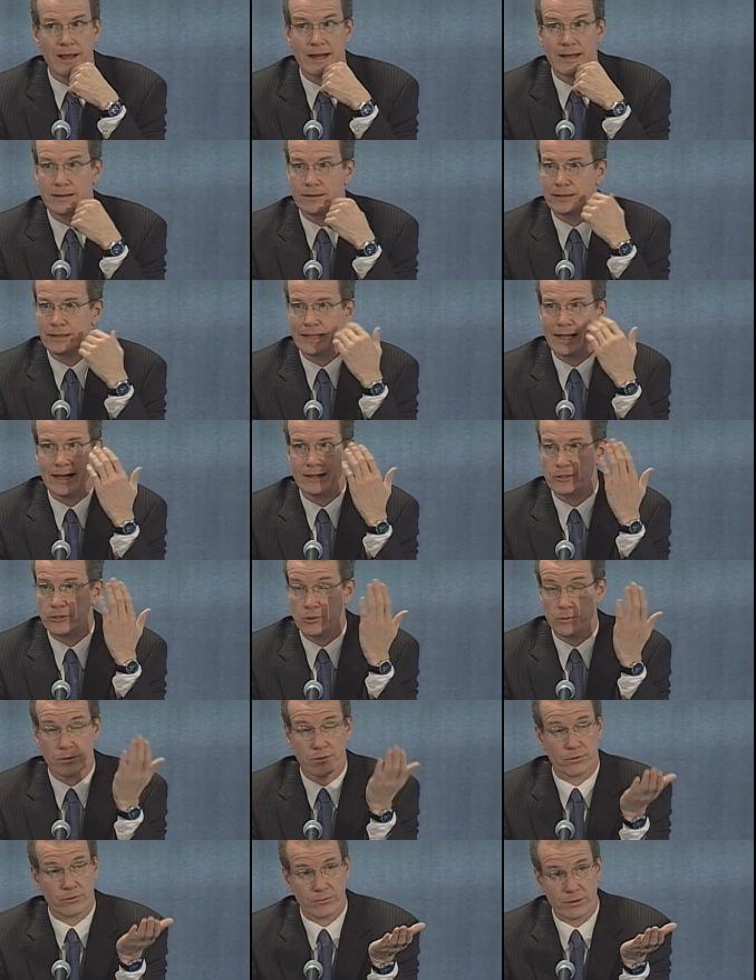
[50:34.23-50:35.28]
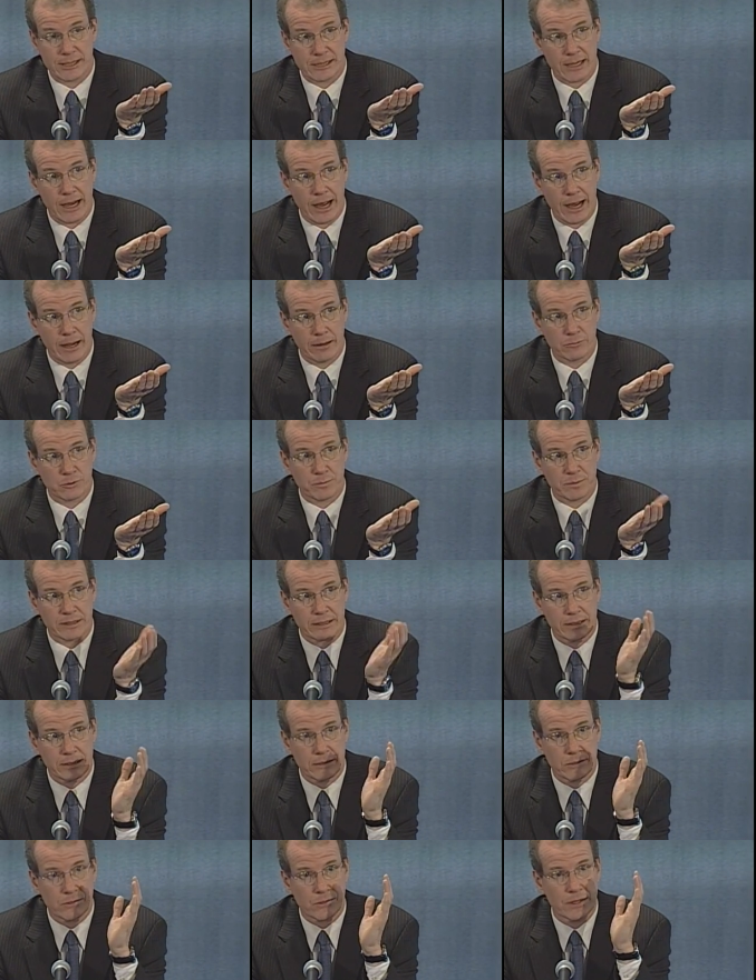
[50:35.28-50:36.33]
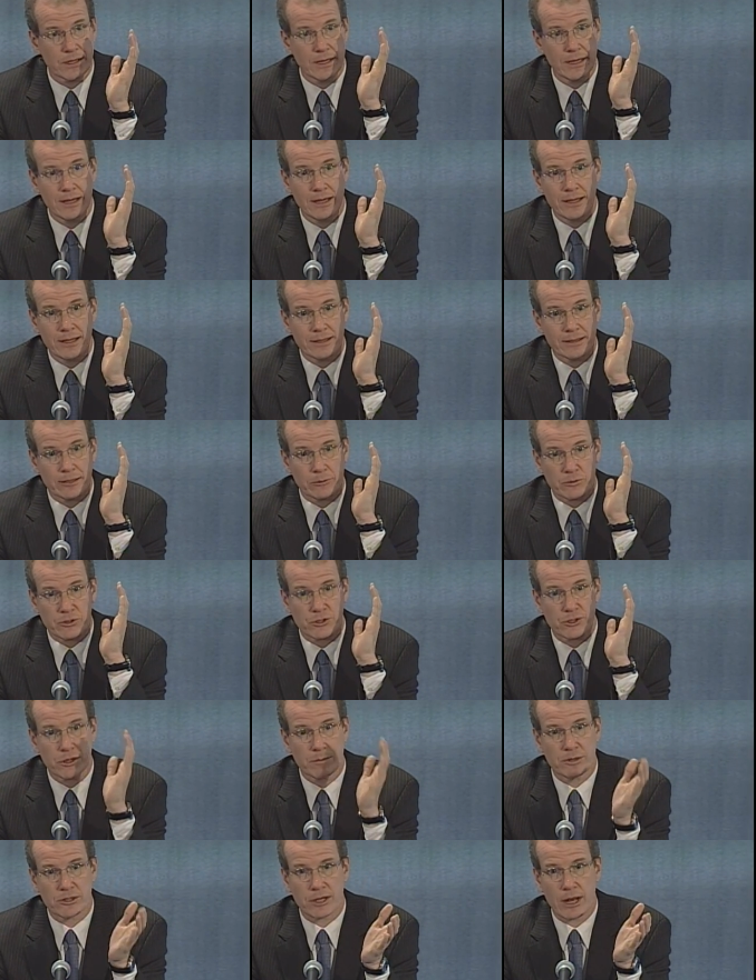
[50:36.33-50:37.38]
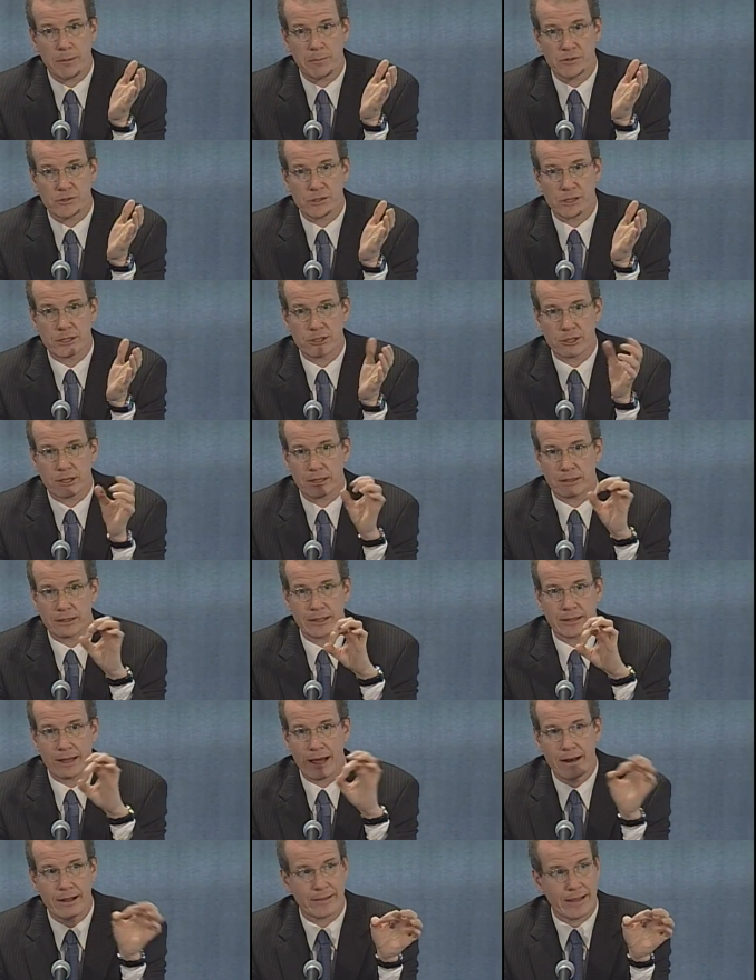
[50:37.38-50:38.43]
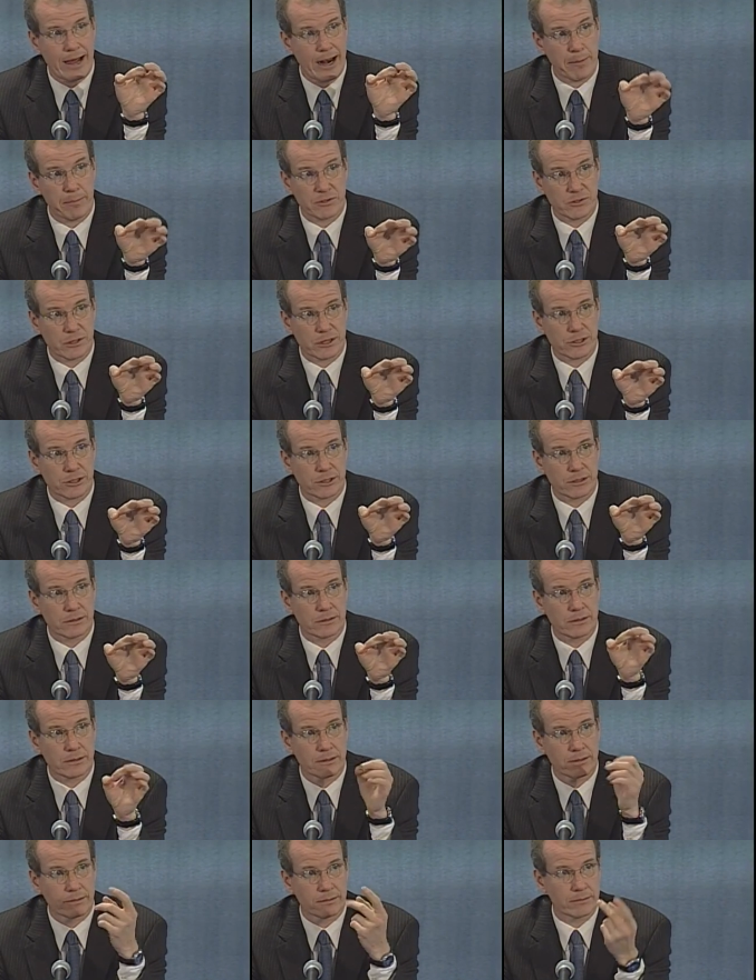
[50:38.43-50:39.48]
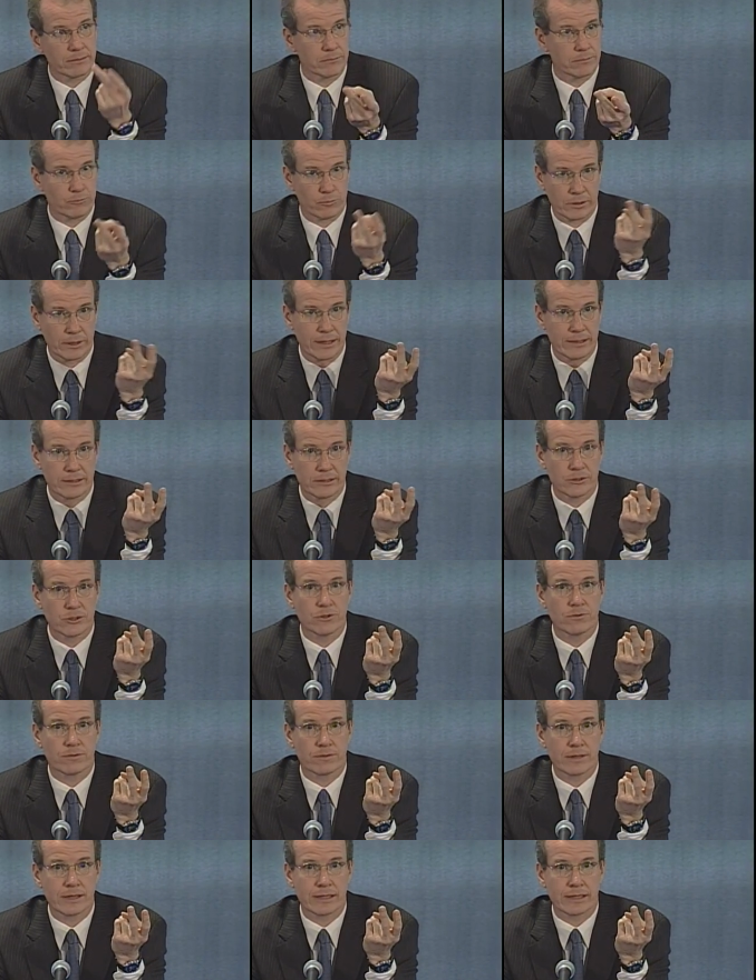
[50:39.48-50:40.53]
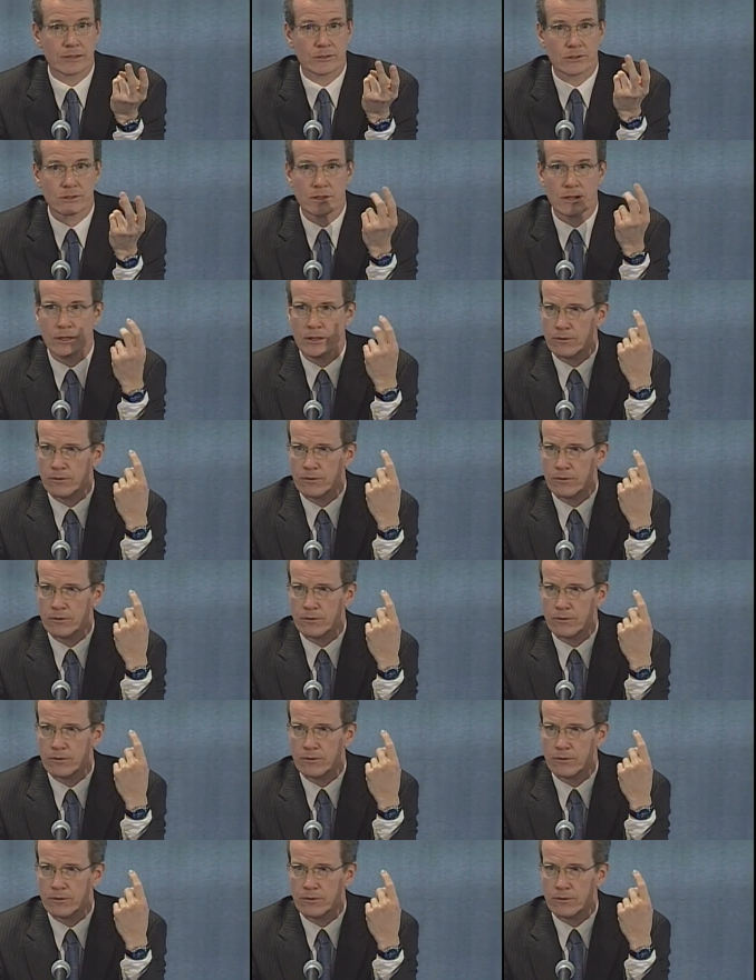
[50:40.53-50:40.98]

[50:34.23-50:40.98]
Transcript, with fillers: And he had to do it three times because there was so much opposition. And, and that, that opposition related to two things.